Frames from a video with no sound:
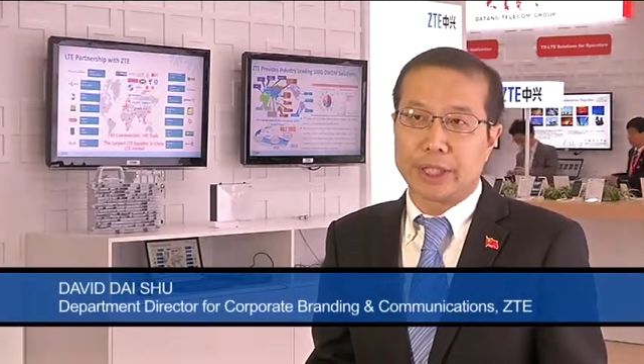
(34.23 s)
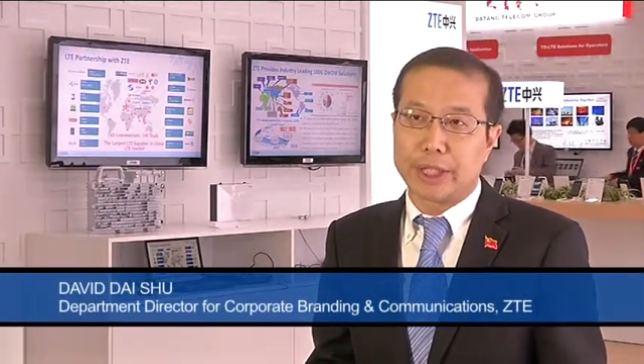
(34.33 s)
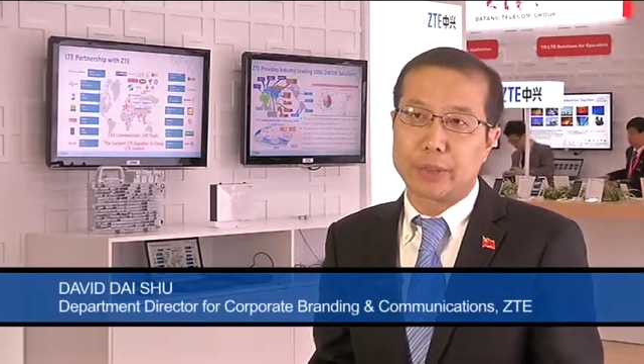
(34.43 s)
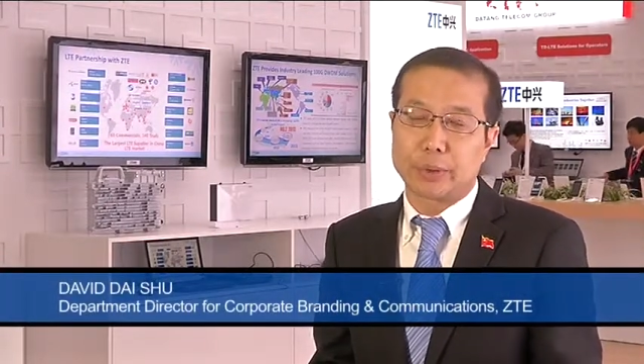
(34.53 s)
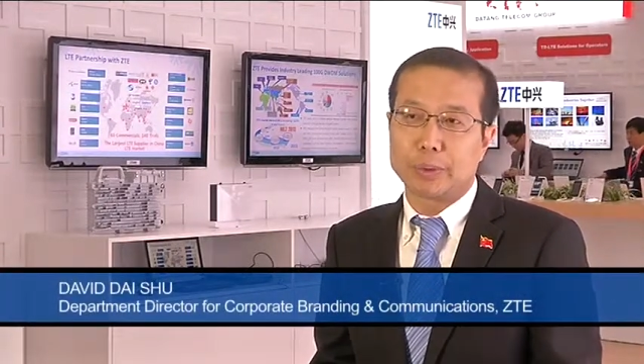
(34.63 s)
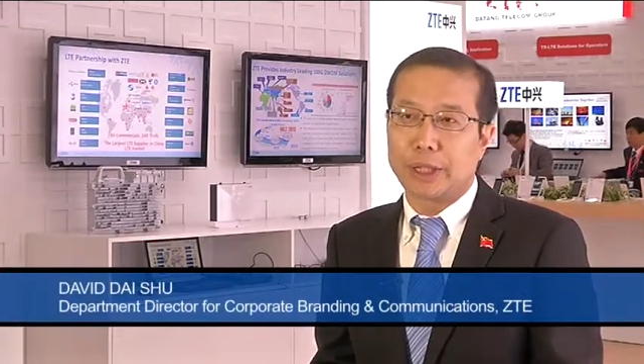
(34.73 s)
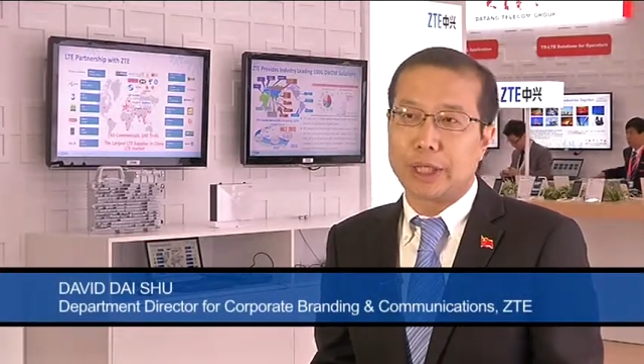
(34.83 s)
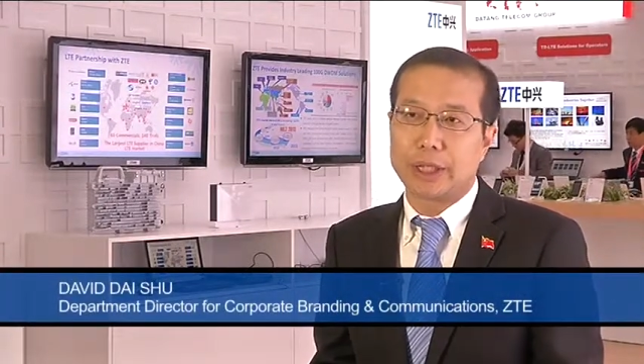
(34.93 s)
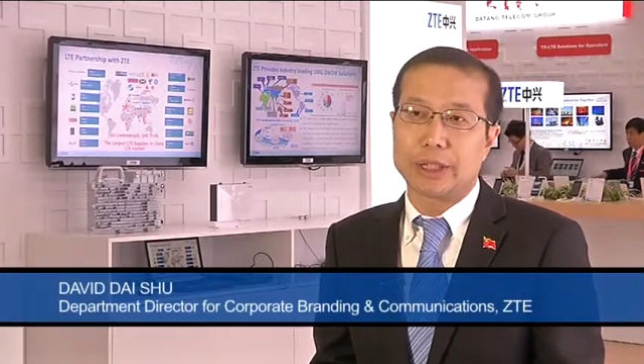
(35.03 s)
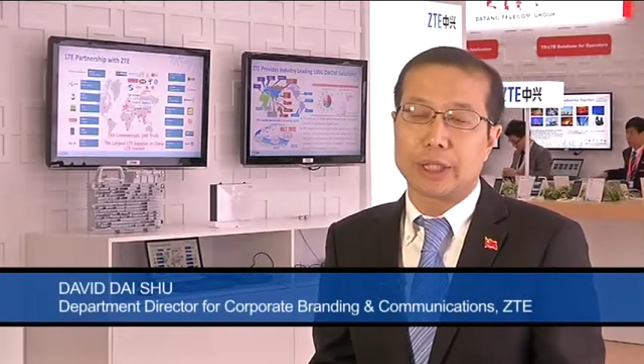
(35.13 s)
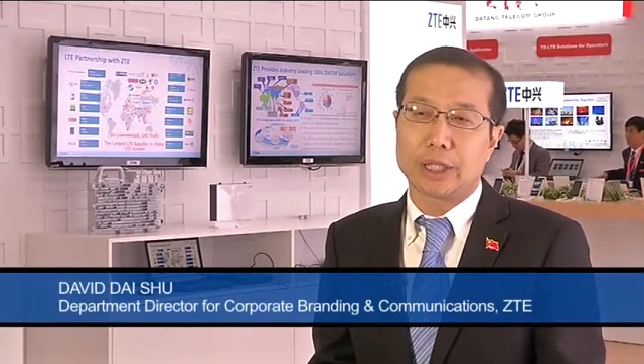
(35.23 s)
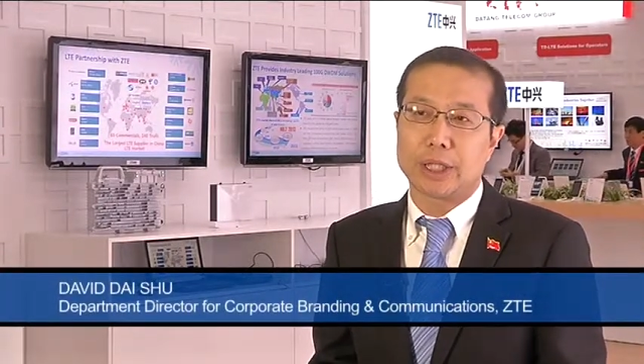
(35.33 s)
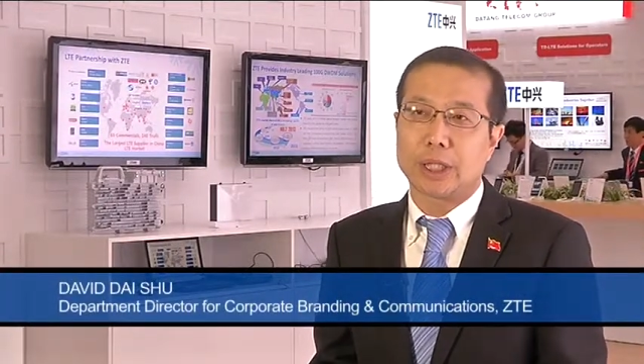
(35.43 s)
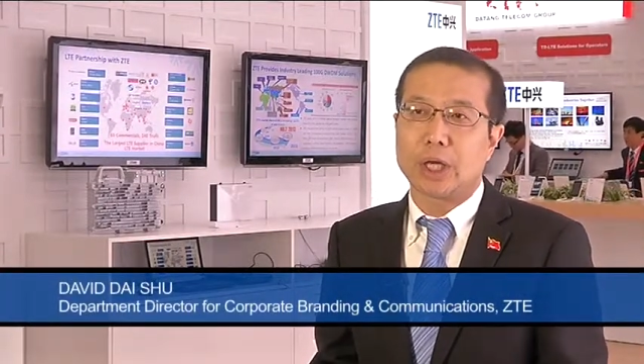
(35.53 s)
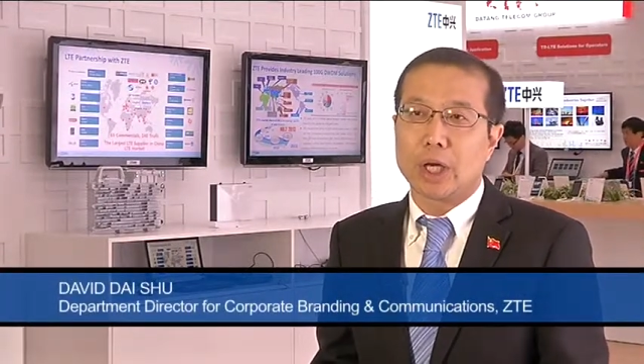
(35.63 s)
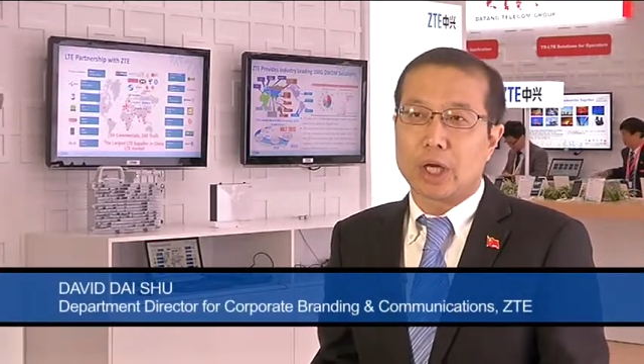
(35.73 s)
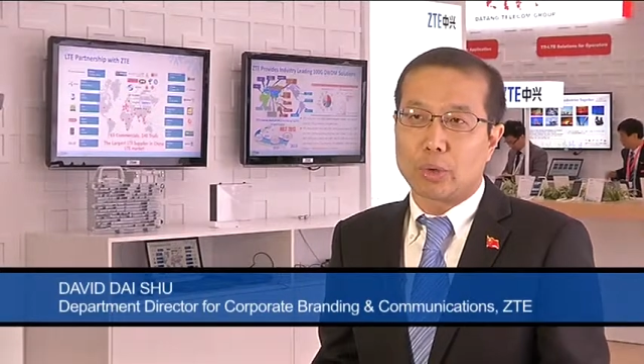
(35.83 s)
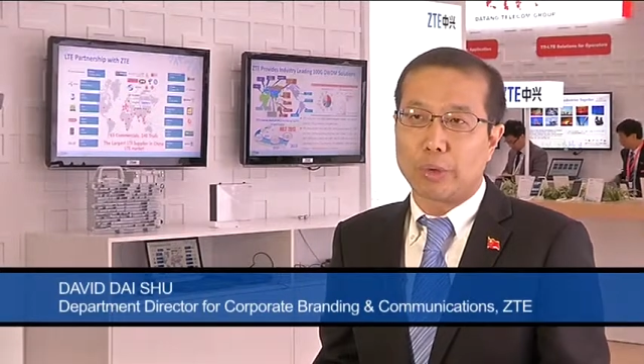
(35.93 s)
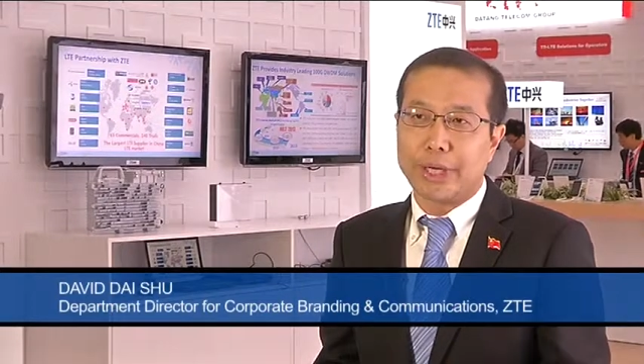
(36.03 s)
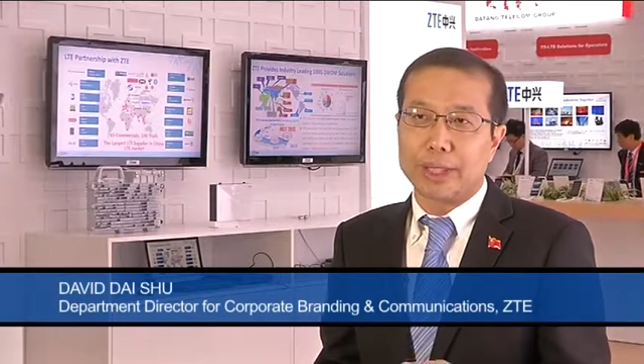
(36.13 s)
including the
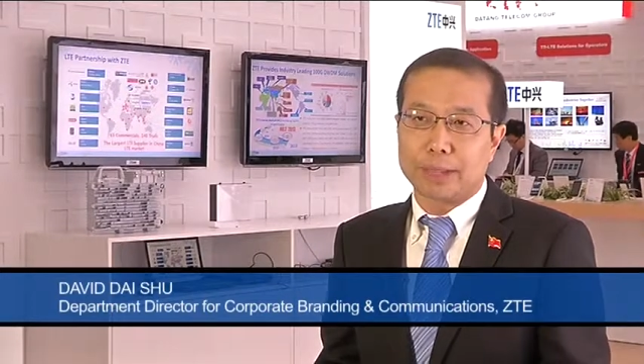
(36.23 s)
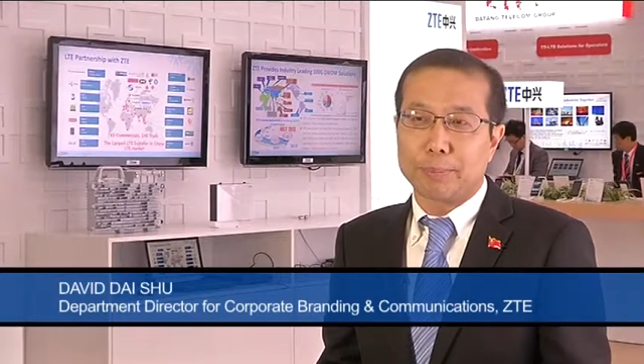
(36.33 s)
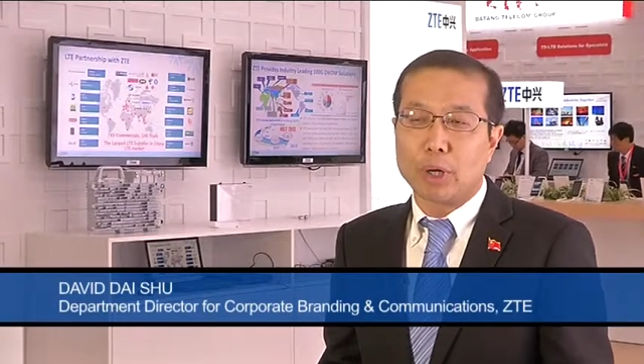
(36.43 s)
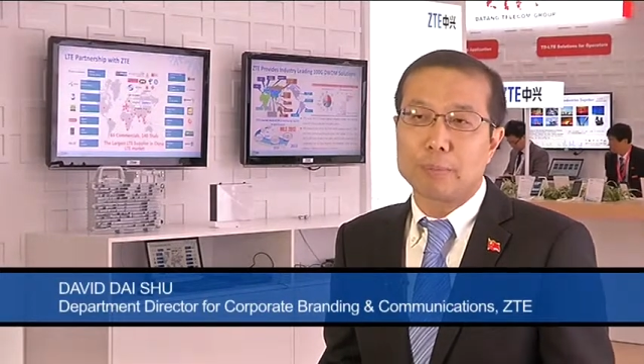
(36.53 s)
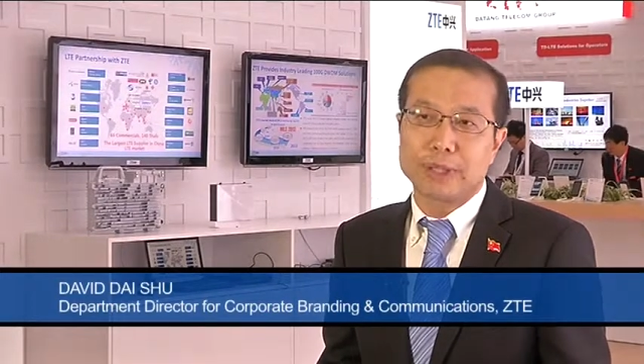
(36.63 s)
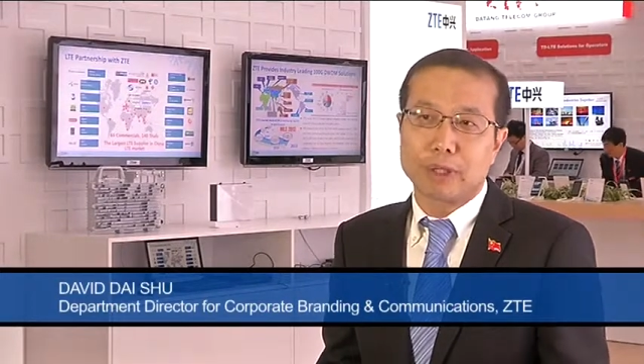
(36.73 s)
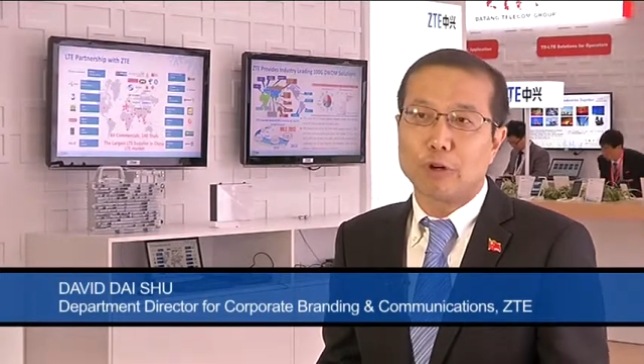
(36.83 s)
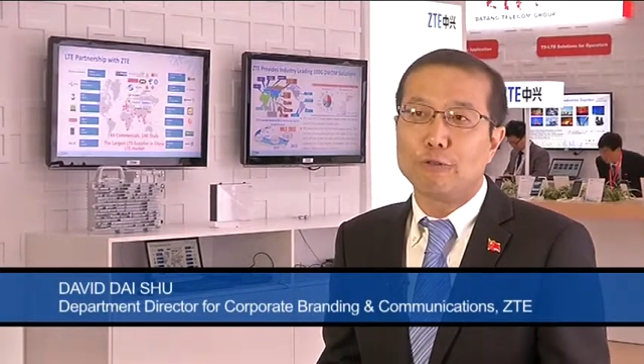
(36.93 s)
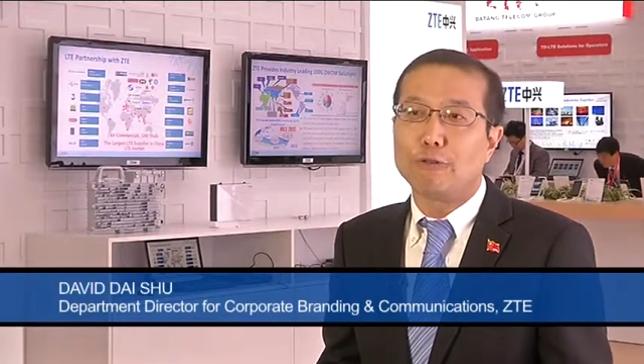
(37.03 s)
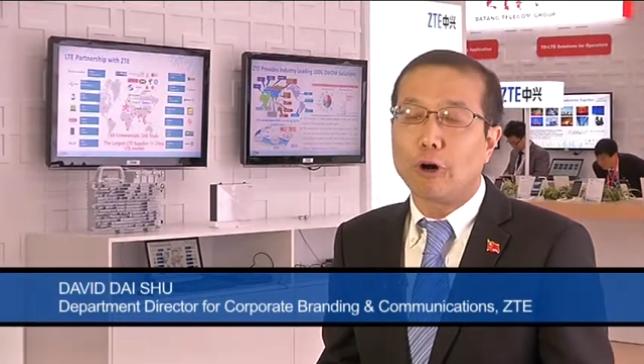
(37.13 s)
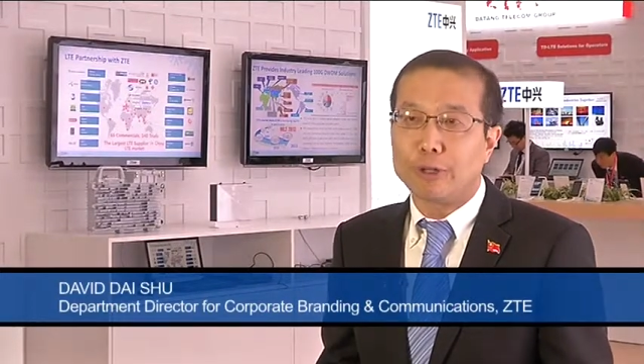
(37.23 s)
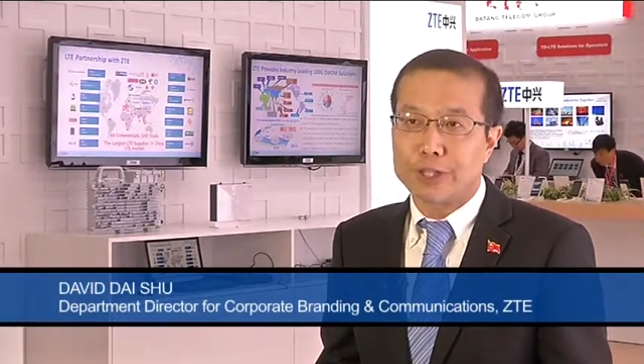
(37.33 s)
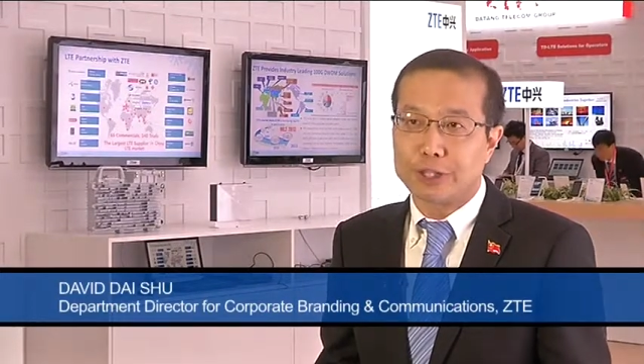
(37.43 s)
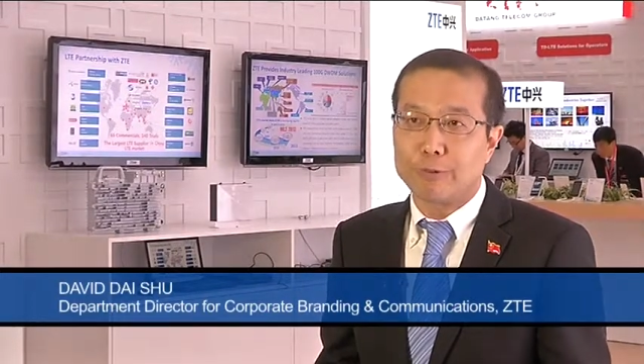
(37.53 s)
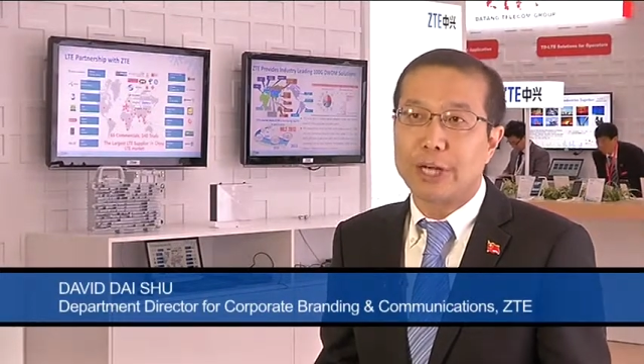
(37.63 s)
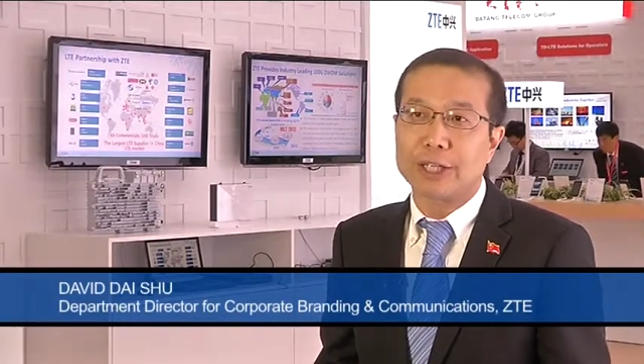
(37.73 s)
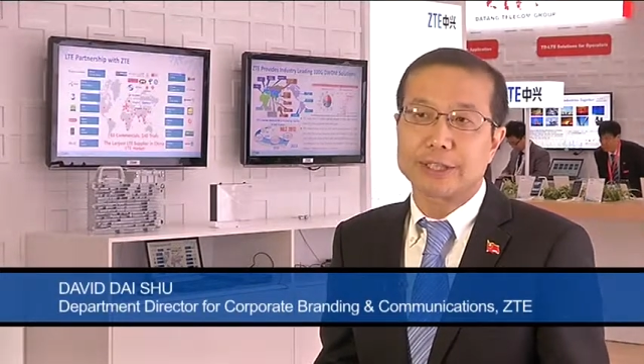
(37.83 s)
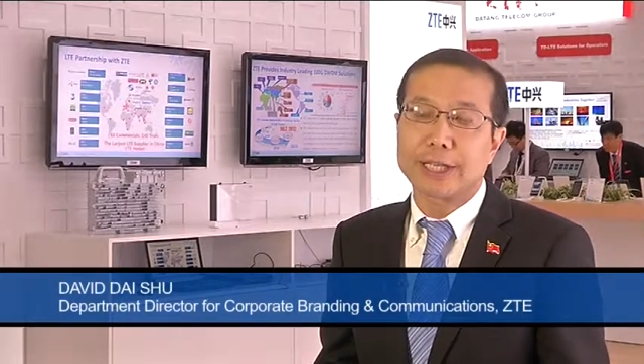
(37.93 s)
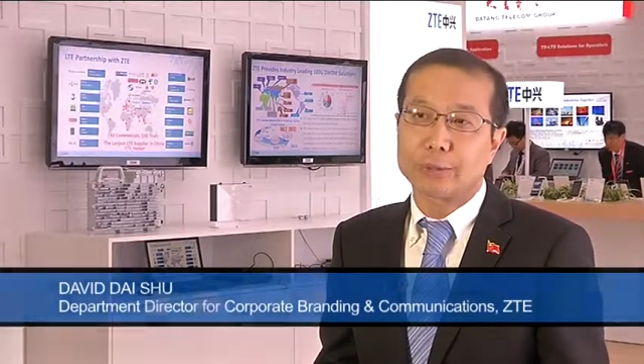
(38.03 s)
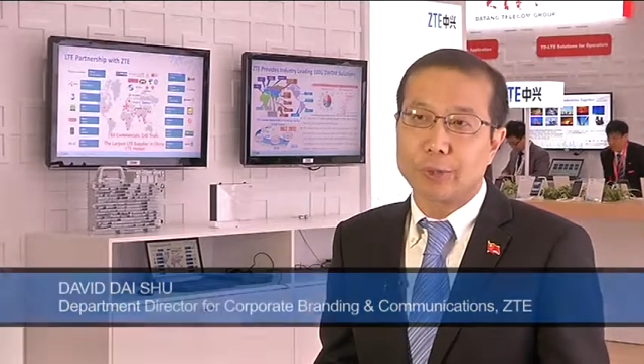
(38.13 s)
quick deployment of 4G
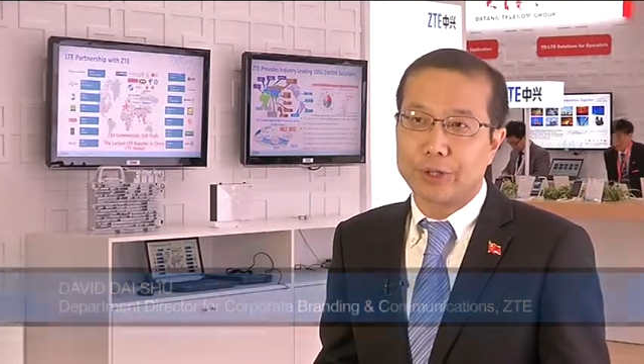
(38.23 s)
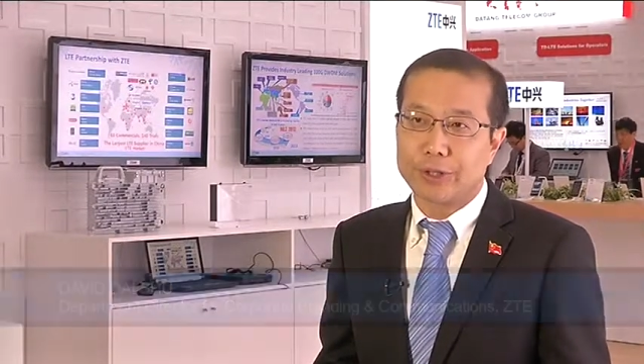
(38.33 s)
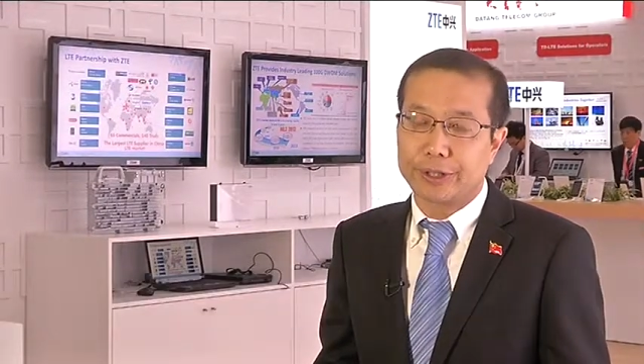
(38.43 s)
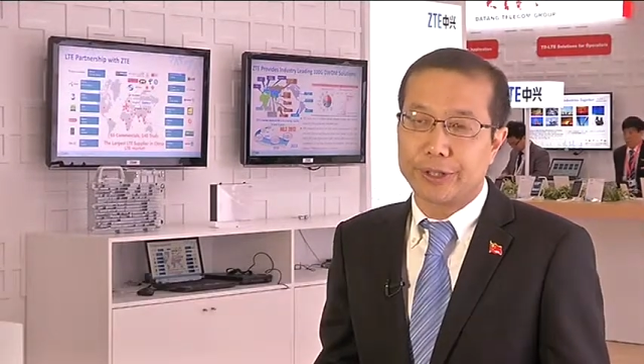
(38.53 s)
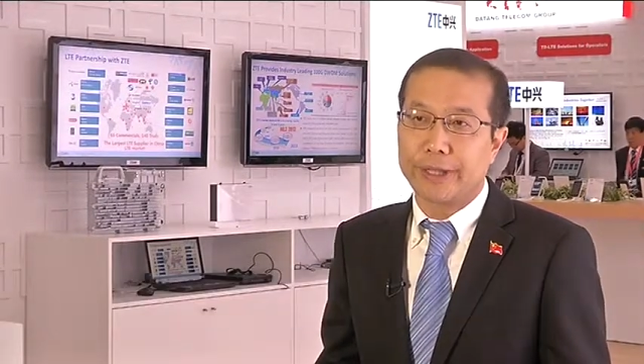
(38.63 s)
wireless network,